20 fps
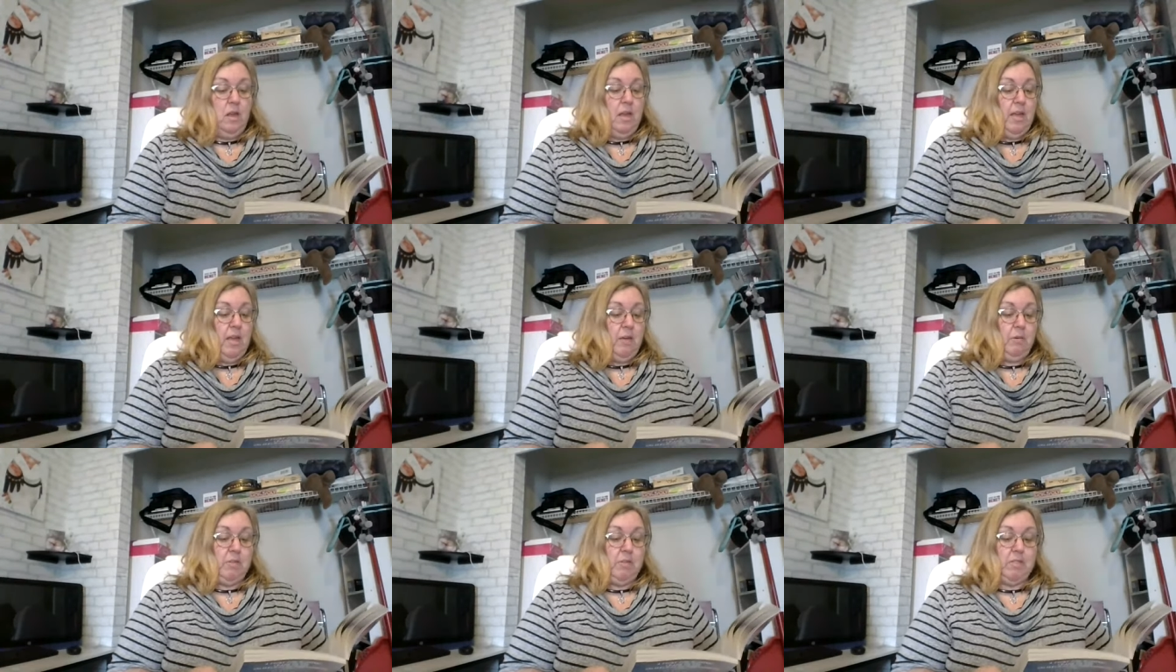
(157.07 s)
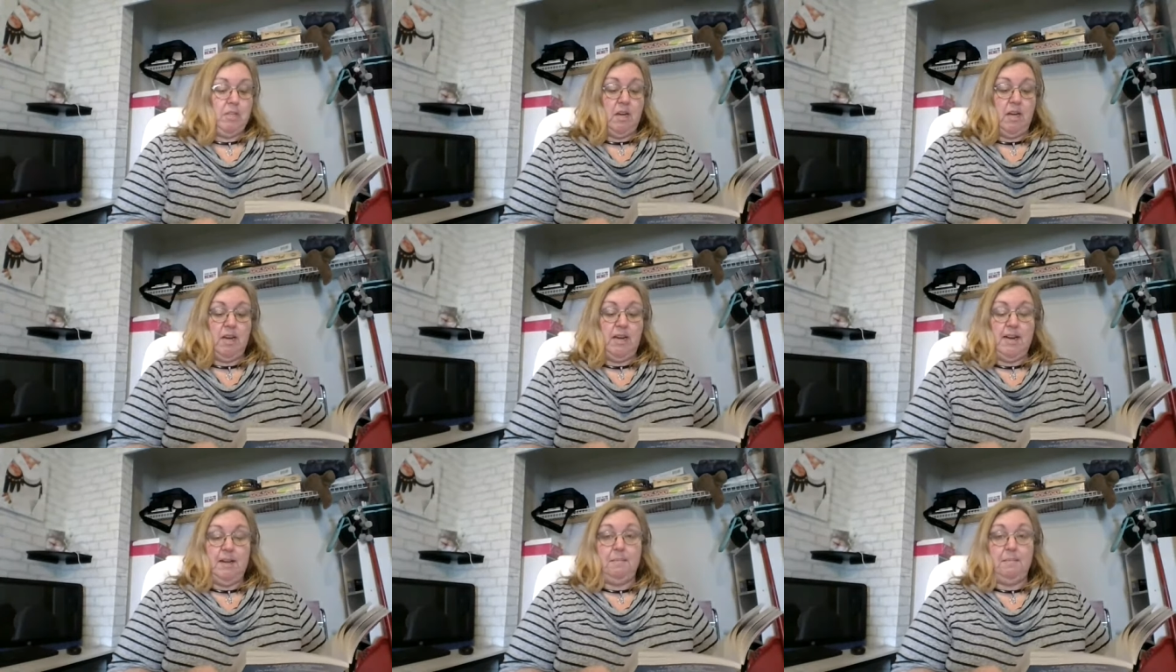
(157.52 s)
It was
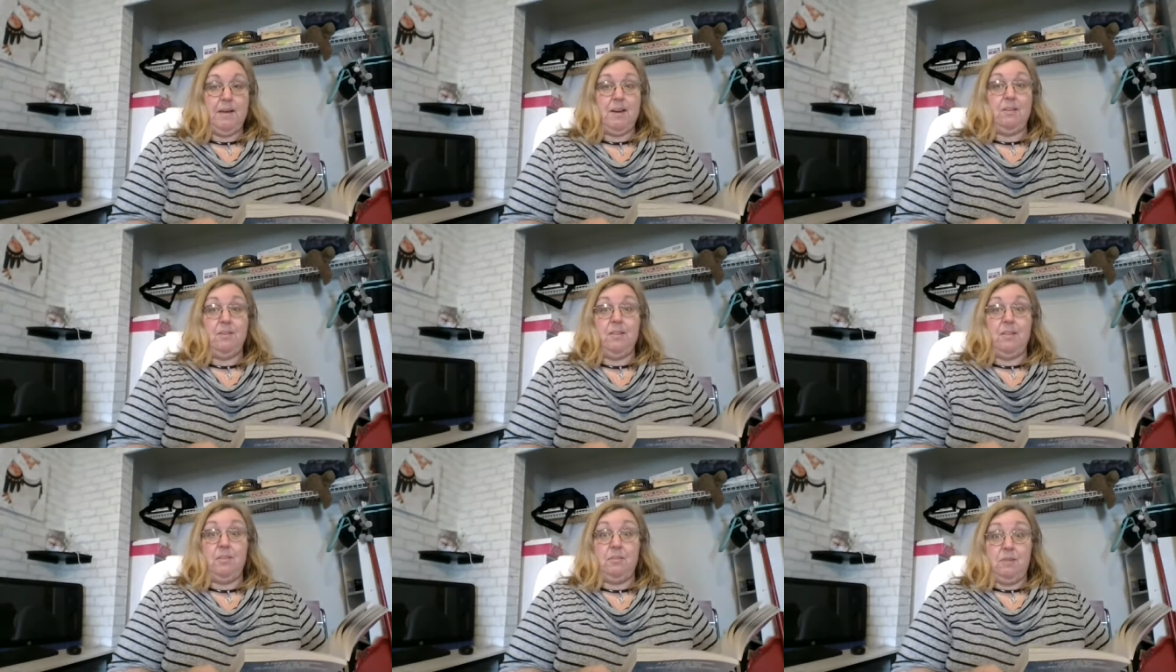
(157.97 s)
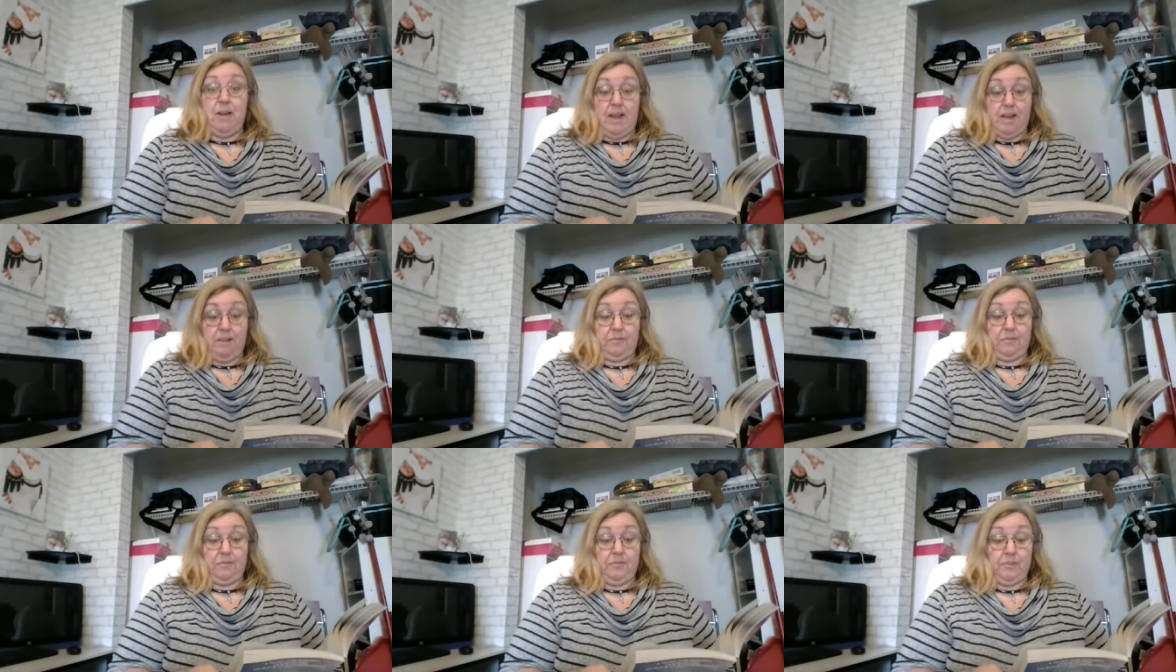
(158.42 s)
not any better than the
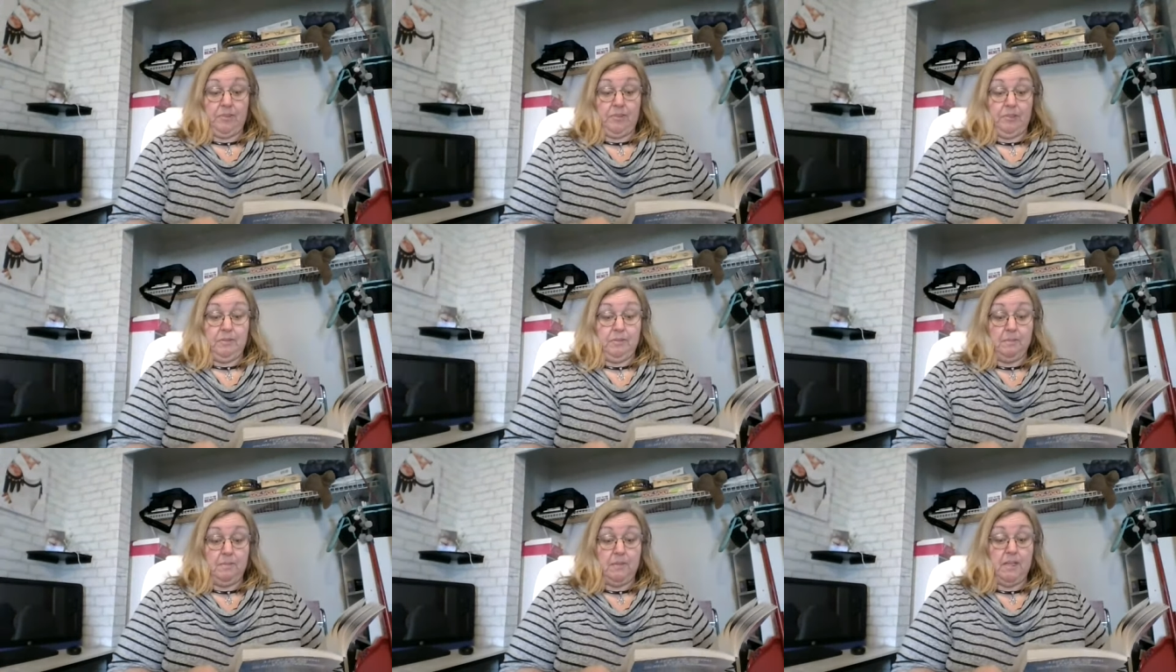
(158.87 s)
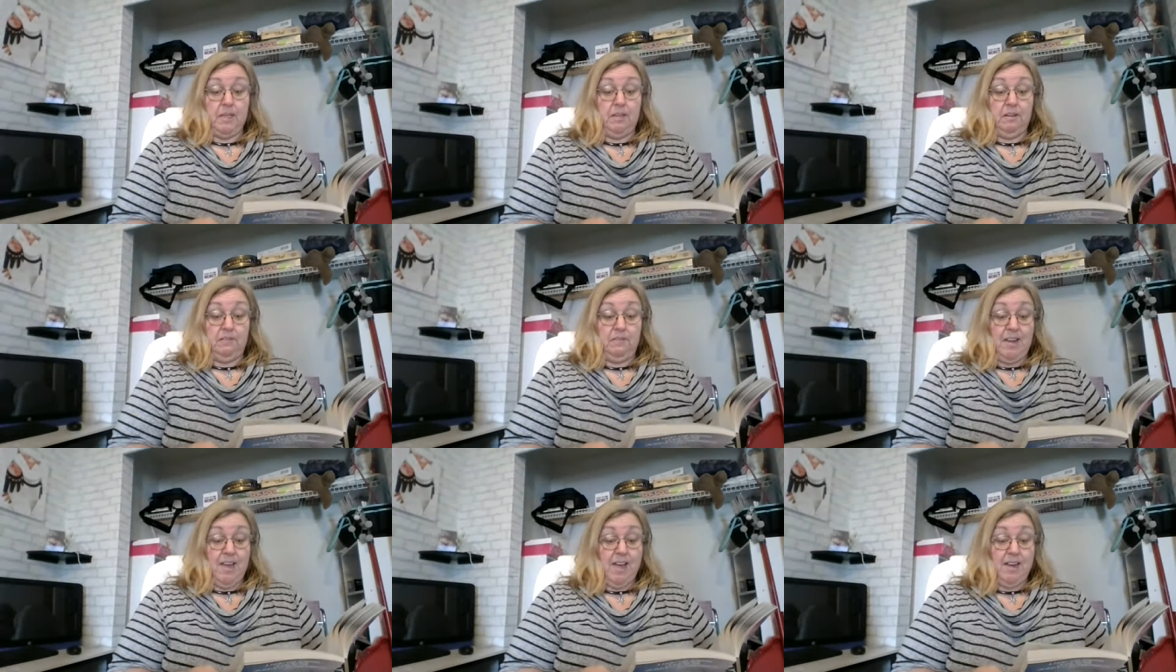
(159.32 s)
raft.
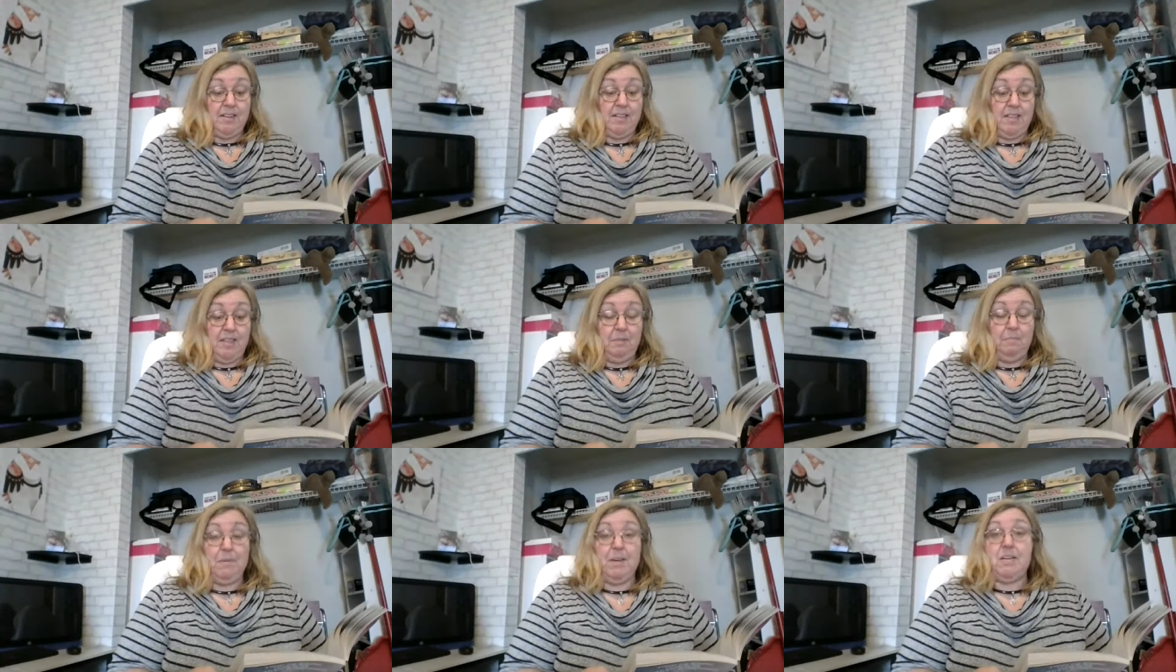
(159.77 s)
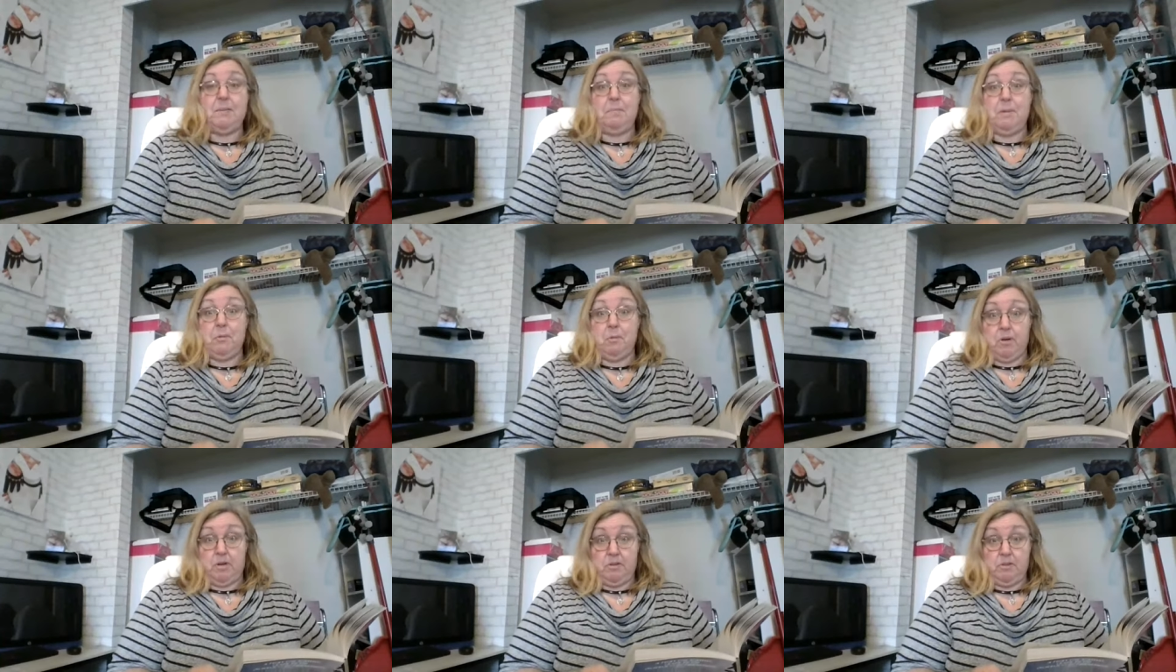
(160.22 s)
In fact, it might
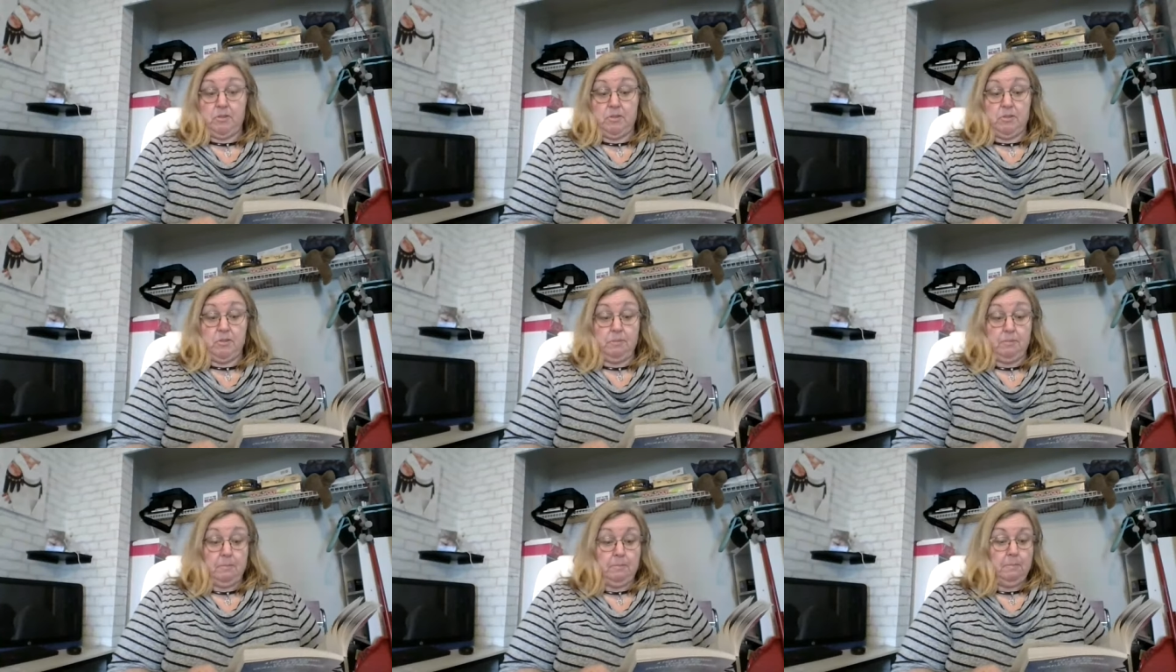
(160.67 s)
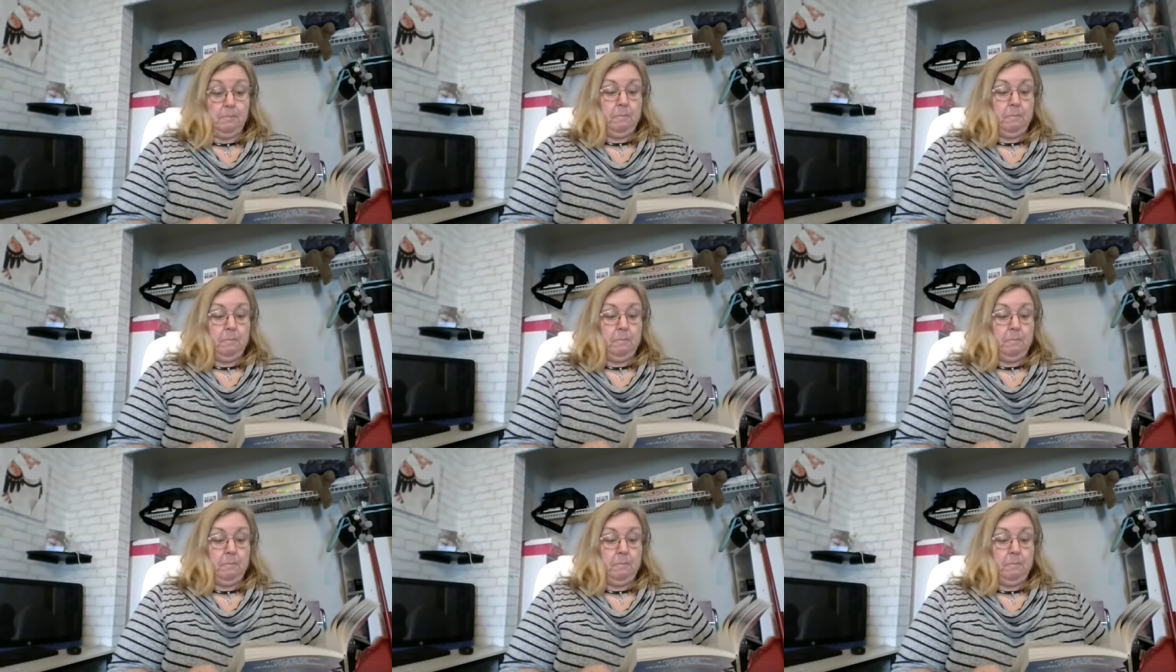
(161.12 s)
be worse.